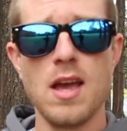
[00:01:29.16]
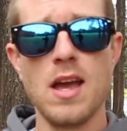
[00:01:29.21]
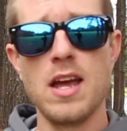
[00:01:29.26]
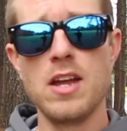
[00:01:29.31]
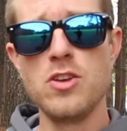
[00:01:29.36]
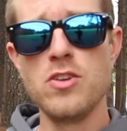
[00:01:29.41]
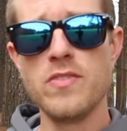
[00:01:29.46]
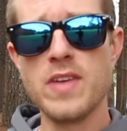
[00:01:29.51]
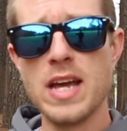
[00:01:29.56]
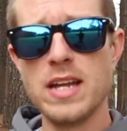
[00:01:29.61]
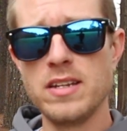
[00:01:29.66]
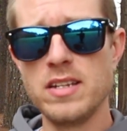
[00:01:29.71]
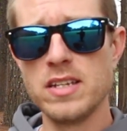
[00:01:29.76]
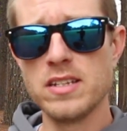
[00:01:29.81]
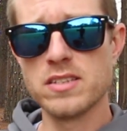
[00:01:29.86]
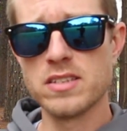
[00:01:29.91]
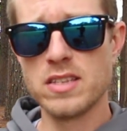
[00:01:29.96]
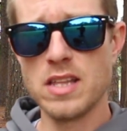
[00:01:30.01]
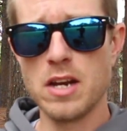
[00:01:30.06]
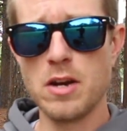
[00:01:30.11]
and you've got
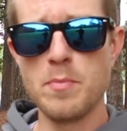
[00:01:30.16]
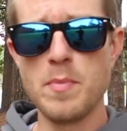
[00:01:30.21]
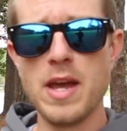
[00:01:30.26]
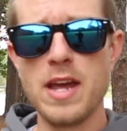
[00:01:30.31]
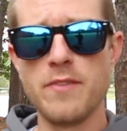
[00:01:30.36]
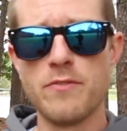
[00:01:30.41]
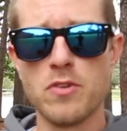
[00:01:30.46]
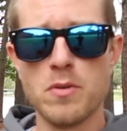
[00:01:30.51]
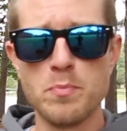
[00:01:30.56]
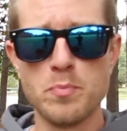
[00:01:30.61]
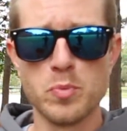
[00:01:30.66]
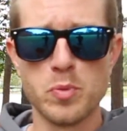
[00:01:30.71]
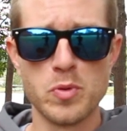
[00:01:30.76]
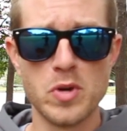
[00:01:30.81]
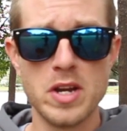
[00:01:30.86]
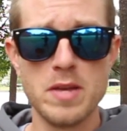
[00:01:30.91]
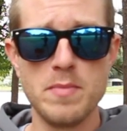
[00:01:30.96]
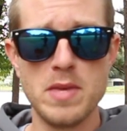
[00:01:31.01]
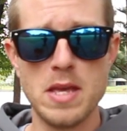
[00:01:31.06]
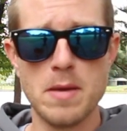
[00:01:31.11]
discs that are made from
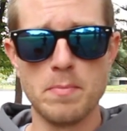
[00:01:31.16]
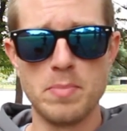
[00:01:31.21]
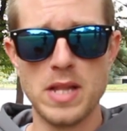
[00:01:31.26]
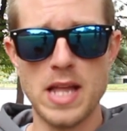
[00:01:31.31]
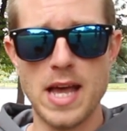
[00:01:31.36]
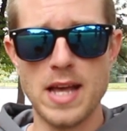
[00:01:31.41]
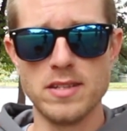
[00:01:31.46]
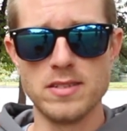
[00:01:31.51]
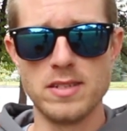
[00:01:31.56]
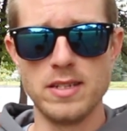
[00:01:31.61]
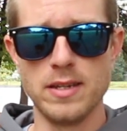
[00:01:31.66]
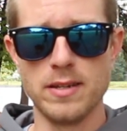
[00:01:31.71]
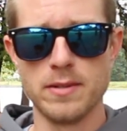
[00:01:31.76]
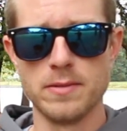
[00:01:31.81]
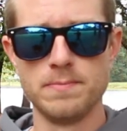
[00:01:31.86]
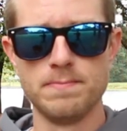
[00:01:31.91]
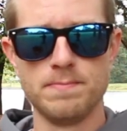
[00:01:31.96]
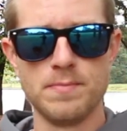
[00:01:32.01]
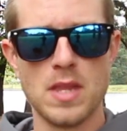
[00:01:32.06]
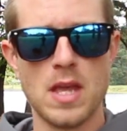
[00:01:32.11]
premium plastic.
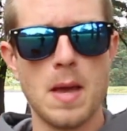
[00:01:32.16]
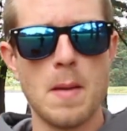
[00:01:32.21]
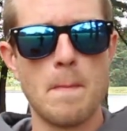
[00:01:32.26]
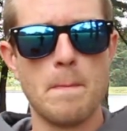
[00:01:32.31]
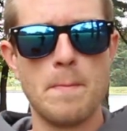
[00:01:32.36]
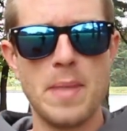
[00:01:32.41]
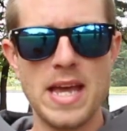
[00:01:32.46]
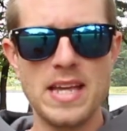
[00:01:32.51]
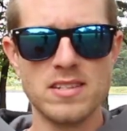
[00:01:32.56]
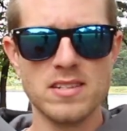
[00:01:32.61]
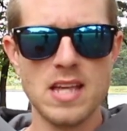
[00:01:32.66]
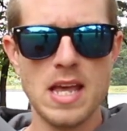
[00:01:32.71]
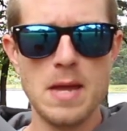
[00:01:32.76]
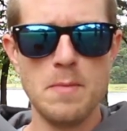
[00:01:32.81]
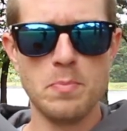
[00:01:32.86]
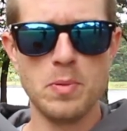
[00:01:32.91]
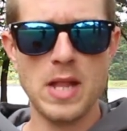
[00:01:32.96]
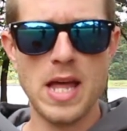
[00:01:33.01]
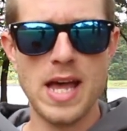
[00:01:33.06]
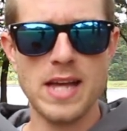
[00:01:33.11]

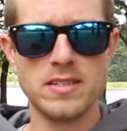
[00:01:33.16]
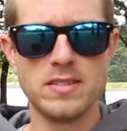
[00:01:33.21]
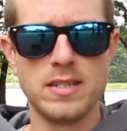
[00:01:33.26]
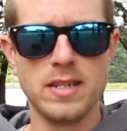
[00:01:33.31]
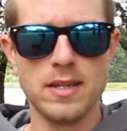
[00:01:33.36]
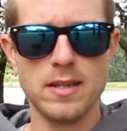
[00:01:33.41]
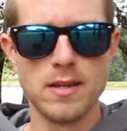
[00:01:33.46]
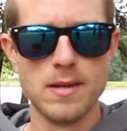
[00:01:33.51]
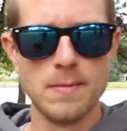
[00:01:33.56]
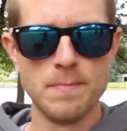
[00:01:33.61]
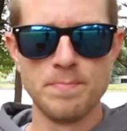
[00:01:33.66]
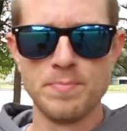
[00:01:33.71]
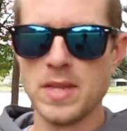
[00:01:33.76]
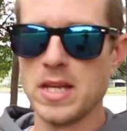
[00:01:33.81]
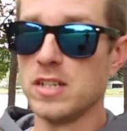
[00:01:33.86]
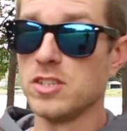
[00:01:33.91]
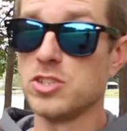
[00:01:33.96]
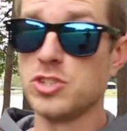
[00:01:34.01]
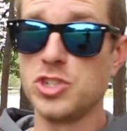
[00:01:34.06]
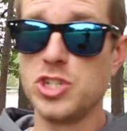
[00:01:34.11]
Baseline plastic,
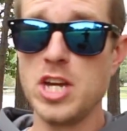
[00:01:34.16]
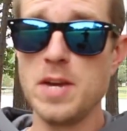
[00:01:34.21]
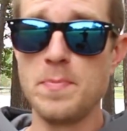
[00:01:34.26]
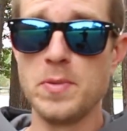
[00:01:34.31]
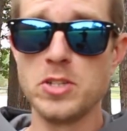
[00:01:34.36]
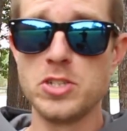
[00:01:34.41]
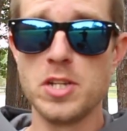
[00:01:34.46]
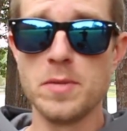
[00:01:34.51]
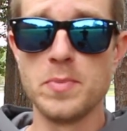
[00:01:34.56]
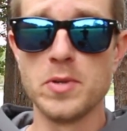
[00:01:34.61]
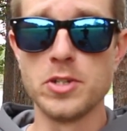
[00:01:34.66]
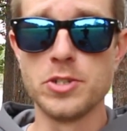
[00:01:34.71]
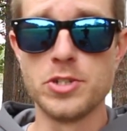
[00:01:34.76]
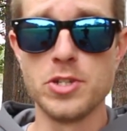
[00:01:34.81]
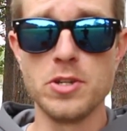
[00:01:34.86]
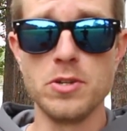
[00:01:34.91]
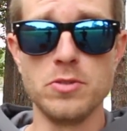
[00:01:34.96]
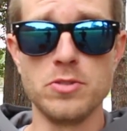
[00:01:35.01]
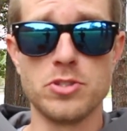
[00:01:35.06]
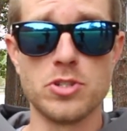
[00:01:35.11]
it's cheaper to
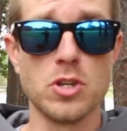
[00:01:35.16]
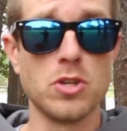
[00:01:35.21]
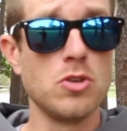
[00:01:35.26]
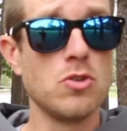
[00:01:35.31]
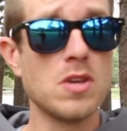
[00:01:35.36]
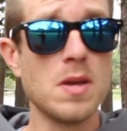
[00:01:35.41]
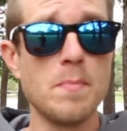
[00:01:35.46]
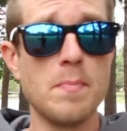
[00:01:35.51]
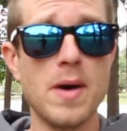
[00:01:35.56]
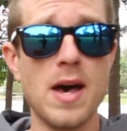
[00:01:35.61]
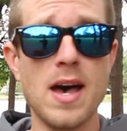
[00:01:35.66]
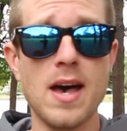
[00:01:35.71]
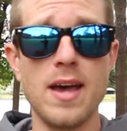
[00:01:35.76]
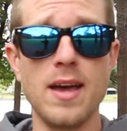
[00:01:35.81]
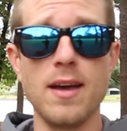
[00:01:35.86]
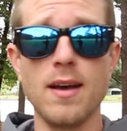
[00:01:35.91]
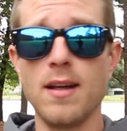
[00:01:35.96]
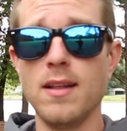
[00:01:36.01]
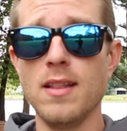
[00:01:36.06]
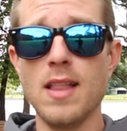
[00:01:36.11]
produce, so you can
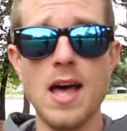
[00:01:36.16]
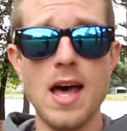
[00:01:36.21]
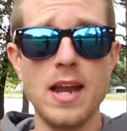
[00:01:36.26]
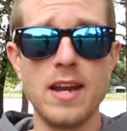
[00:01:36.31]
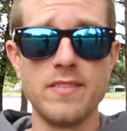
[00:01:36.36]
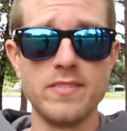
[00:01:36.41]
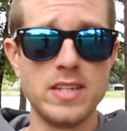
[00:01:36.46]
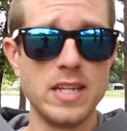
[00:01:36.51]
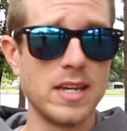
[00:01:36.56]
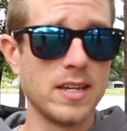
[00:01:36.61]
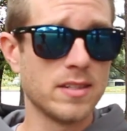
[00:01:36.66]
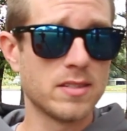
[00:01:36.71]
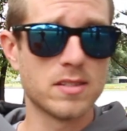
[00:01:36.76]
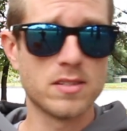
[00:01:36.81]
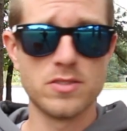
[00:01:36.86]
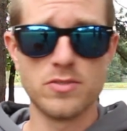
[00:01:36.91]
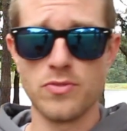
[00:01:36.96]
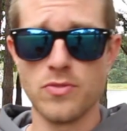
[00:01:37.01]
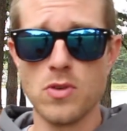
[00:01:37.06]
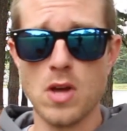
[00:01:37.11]
buy a lot of
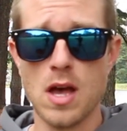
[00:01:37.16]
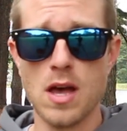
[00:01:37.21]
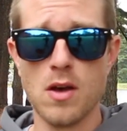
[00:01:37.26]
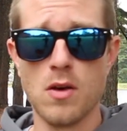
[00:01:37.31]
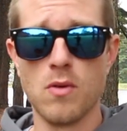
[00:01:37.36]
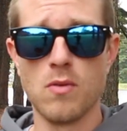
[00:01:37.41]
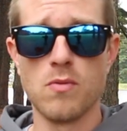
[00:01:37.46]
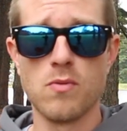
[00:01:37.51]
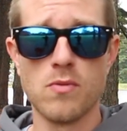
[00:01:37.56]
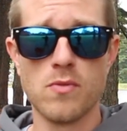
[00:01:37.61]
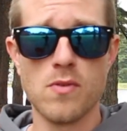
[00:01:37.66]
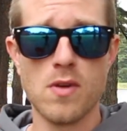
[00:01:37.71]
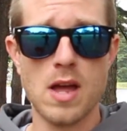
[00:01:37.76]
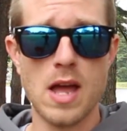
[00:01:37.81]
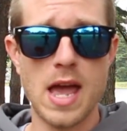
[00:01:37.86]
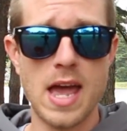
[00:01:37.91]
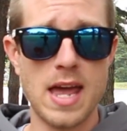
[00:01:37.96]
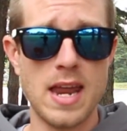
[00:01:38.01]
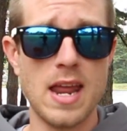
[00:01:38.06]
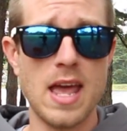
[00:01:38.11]
discs
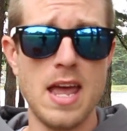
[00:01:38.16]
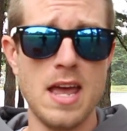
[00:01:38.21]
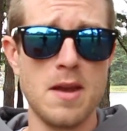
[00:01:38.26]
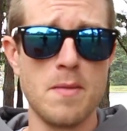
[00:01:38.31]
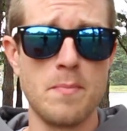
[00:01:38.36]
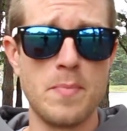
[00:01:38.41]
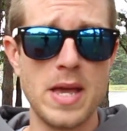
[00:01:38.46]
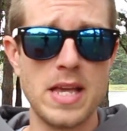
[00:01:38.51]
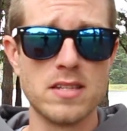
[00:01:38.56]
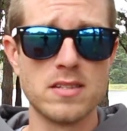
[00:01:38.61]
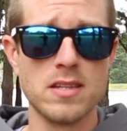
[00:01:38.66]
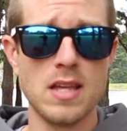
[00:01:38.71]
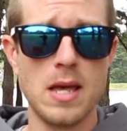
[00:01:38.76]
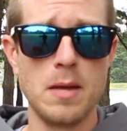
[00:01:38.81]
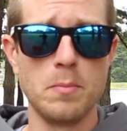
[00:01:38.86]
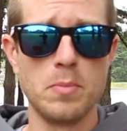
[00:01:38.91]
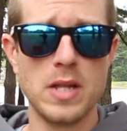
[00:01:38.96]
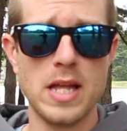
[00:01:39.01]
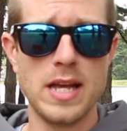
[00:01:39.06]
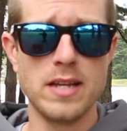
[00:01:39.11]
at a
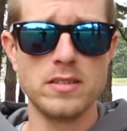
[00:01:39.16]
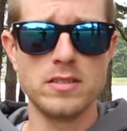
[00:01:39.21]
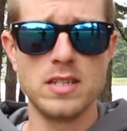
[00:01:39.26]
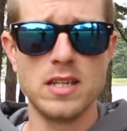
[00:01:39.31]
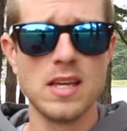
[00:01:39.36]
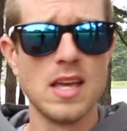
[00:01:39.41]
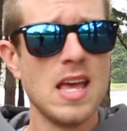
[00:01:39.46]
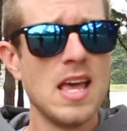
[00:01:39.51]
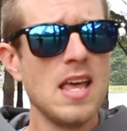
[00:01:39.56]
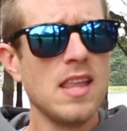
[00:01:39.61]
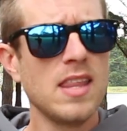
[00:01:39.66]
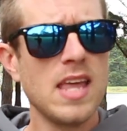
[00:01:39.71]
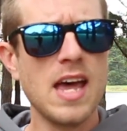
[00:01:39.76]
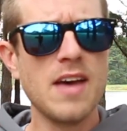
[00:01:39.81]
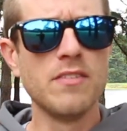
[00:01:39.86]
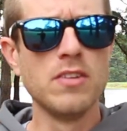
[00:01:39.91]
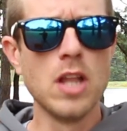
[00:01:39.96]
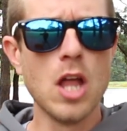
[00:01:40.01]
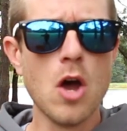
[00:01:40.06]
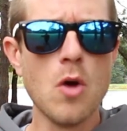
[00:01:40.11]
baseline plastic. They
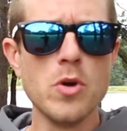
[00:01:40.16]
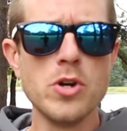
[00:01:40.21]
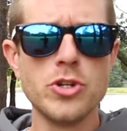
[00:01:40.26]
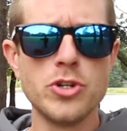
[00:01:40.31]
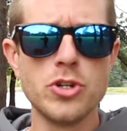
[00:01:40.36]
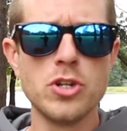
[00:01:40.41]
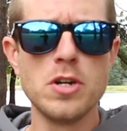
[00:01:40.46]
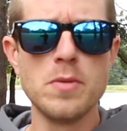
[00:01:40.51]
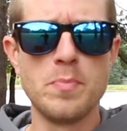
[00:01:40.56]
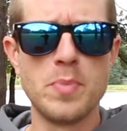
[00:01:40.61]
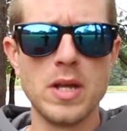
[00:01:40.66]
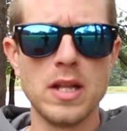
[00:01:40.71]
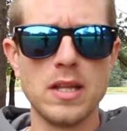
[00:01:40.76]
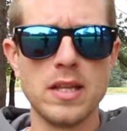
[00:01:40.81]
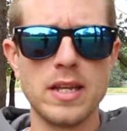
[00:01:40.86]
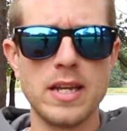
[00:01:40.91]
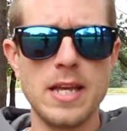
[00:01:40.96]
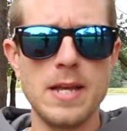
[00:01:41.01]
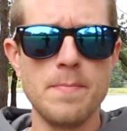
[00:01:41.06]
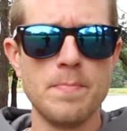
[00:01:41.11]
have lower
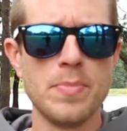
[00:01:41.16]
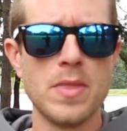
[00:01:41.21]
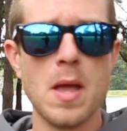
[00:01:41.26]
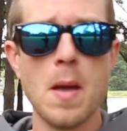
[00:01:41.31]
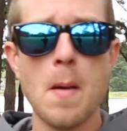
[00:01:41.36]
durability,